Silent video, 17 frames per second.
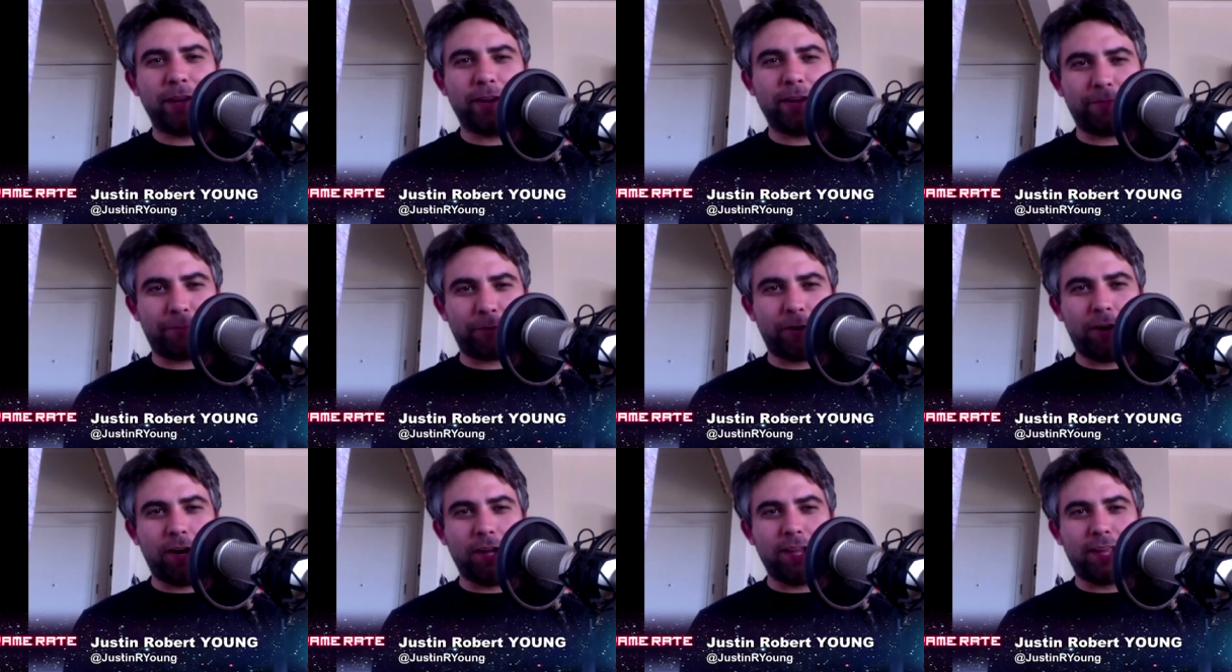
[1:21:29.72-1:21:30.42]
beer for
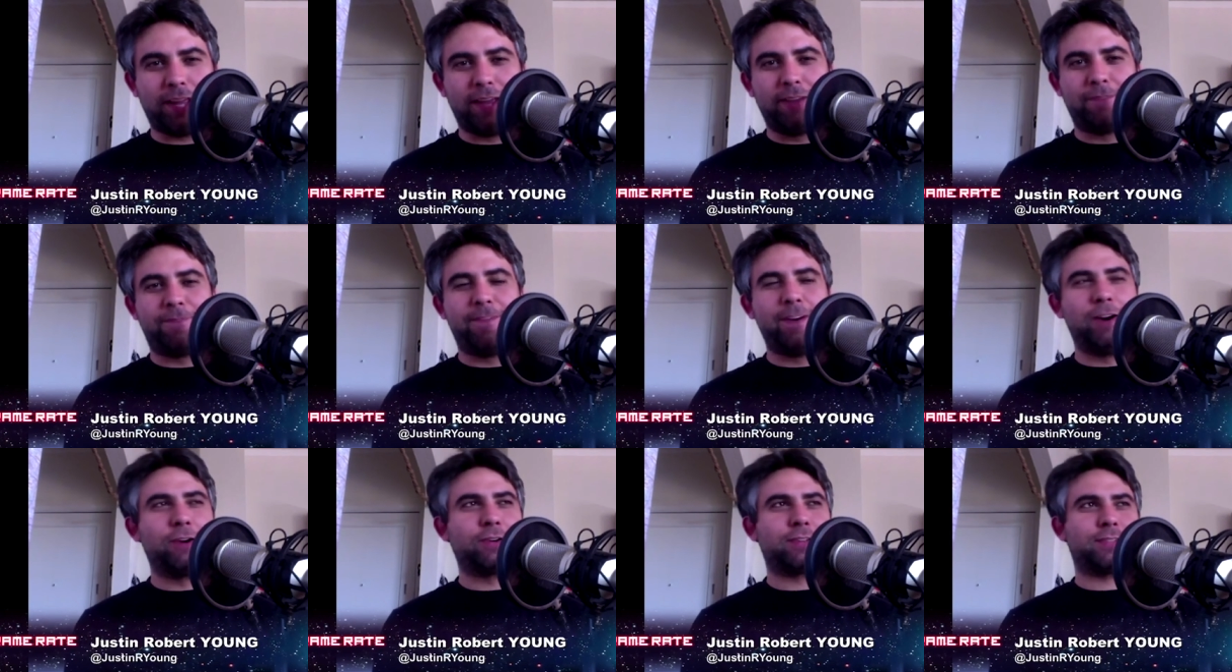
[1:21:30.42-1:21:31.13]
all of you,
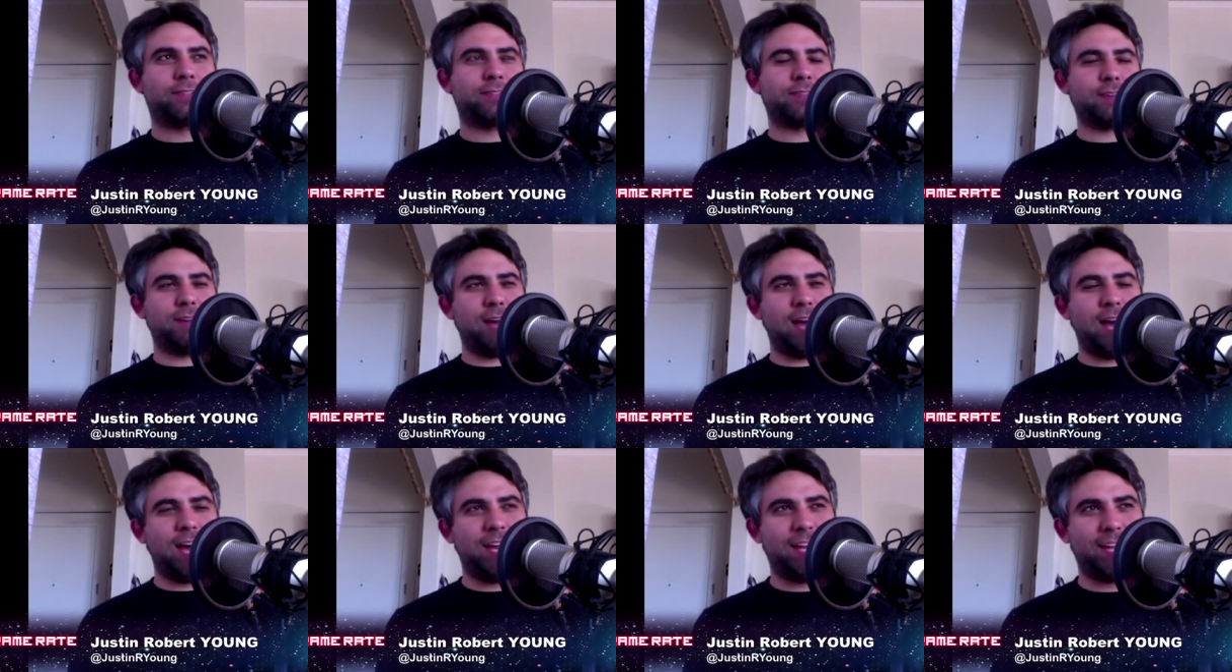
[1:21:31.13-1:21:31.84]
folks. Mm.
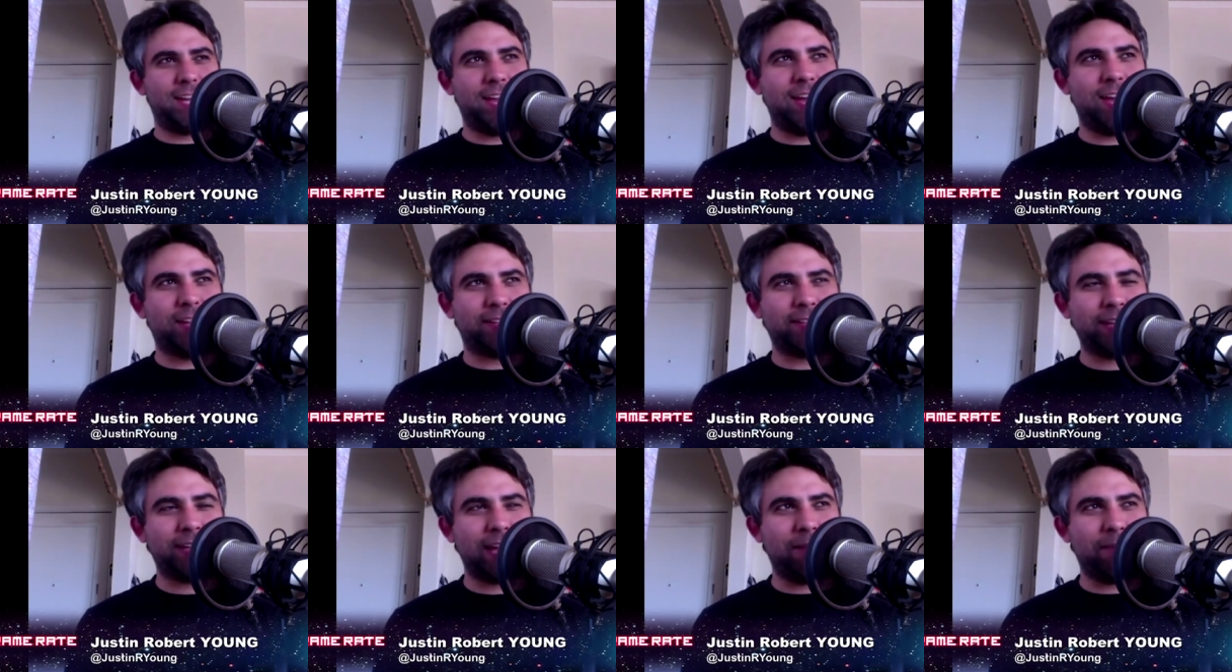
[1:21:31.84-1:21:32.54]
Uh, yeah,
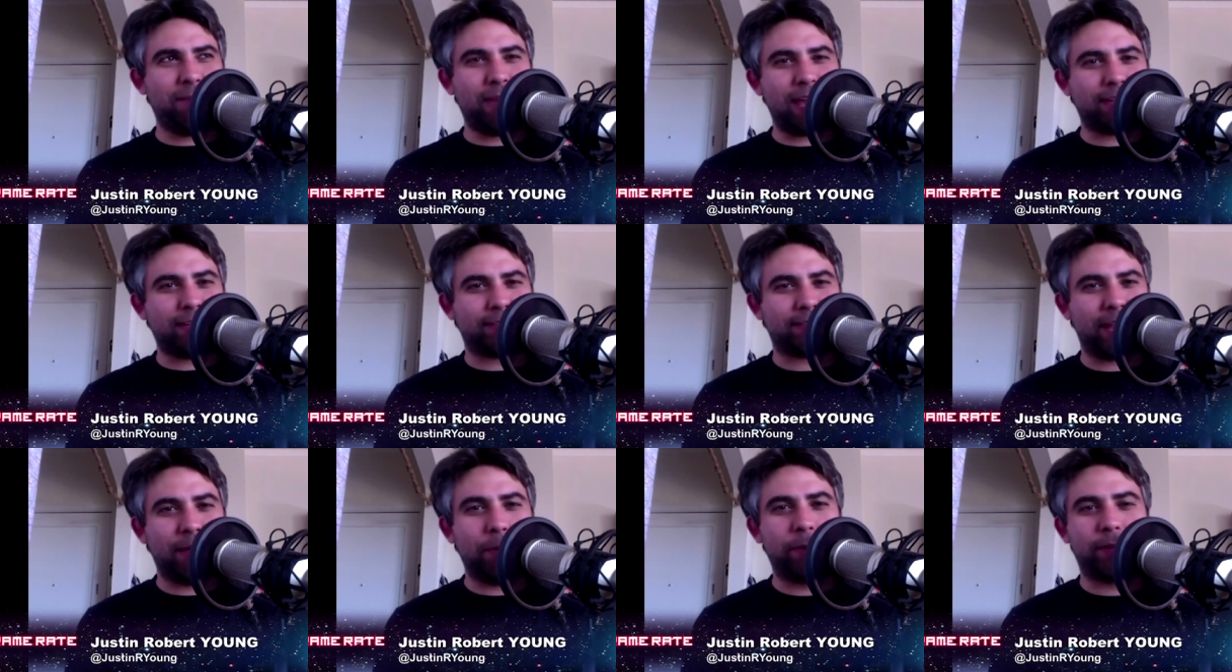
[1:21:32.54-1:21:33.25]
Tom
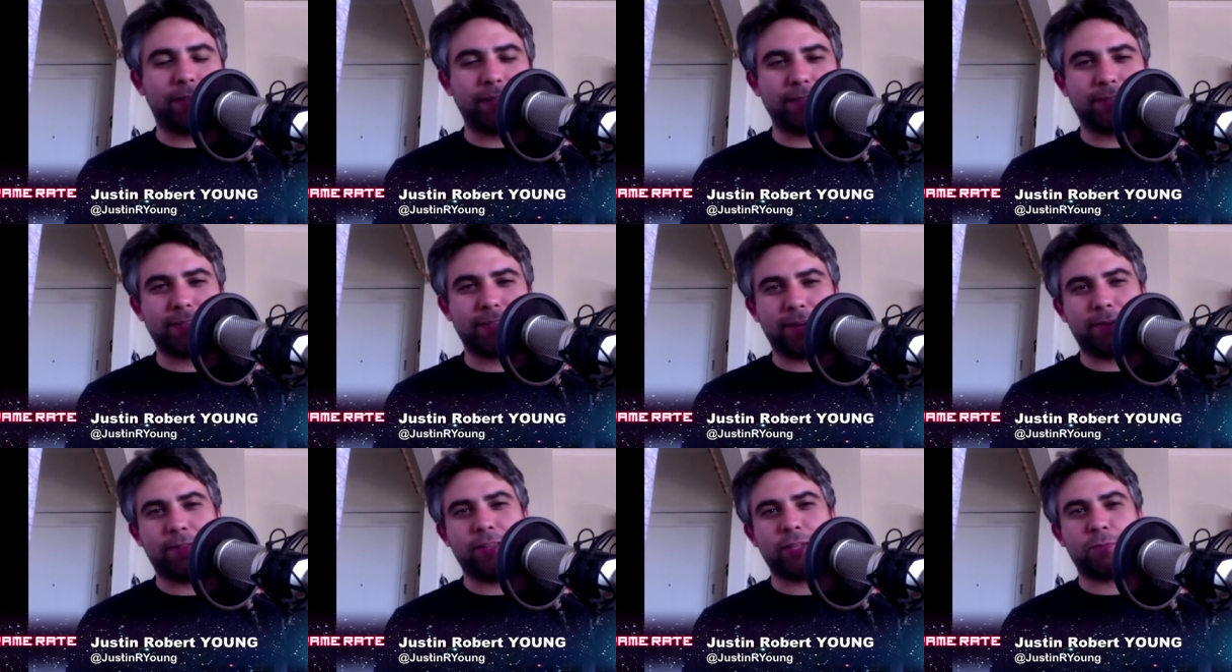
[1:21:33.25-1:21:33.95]
esque. I would
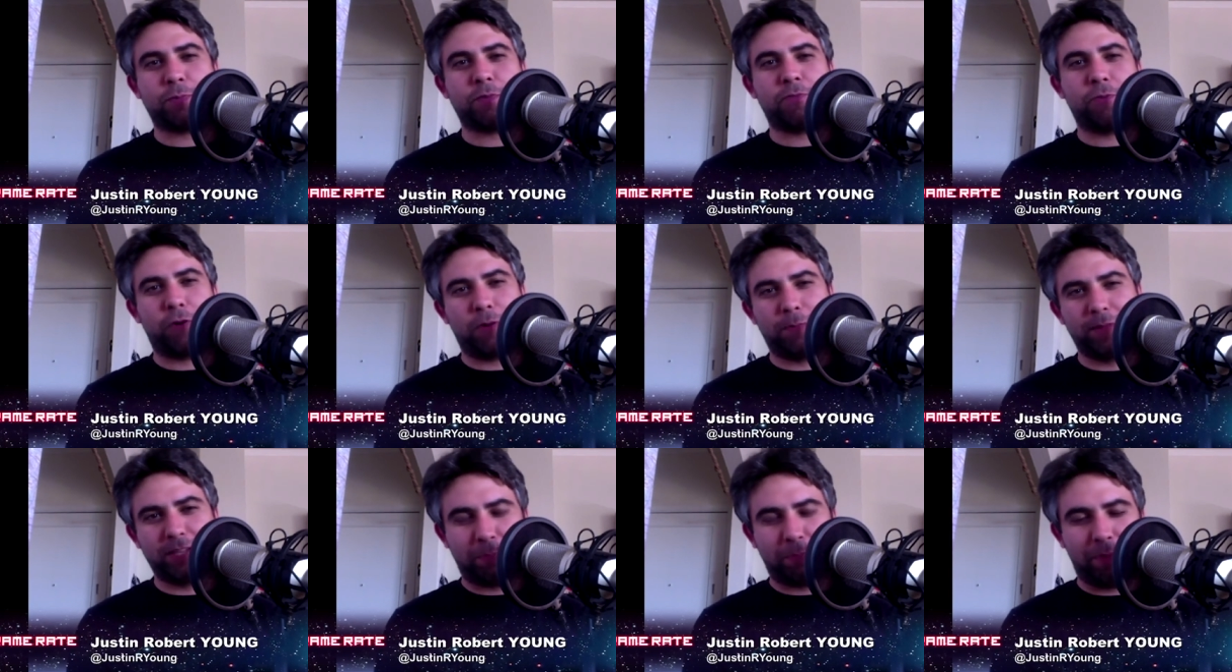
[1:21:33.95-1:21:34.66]
consider this
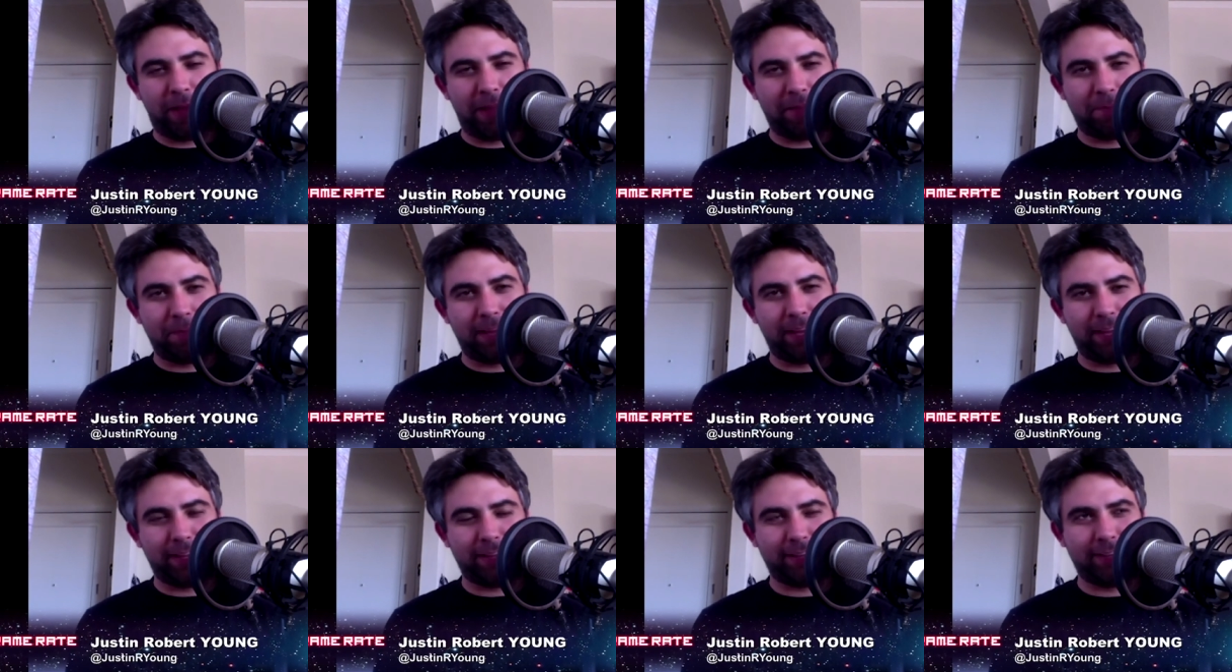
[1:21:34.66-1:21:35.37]
performance by me